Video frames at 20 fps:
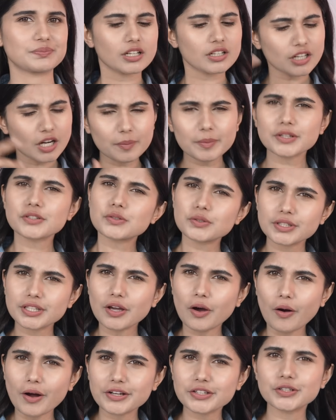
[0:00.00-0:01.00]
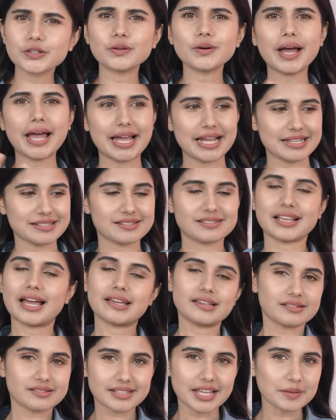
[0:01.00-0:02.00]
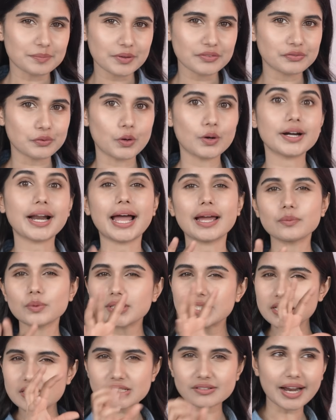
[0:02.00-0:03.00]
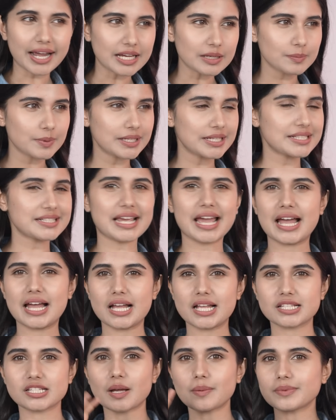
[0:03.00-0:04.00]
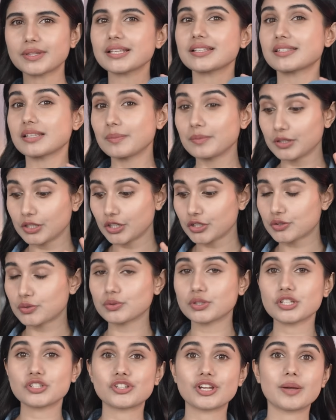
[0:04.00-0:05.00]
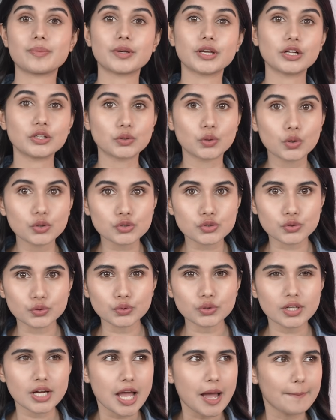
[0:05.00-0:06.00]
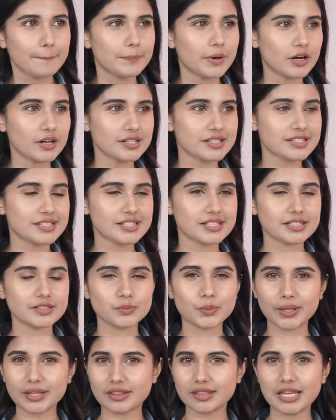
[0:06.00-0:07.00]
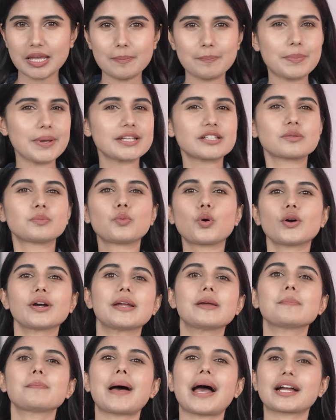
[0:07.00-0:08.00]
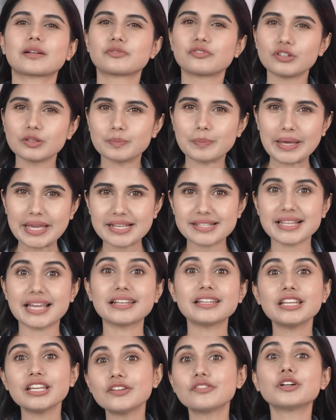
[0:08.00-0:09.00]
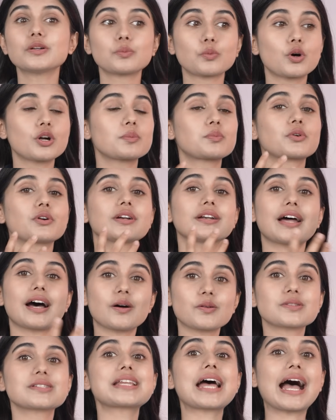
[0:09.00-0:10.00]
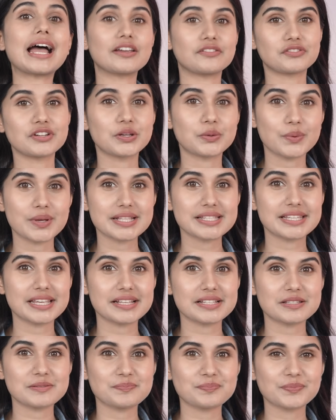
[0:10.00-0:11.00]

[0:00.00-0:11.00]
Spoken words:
Coming to the audio, as I said before, I would describe it as something similar to the JBL Go 2, but with a bit more impactful bass and even more pronounced high frequencies.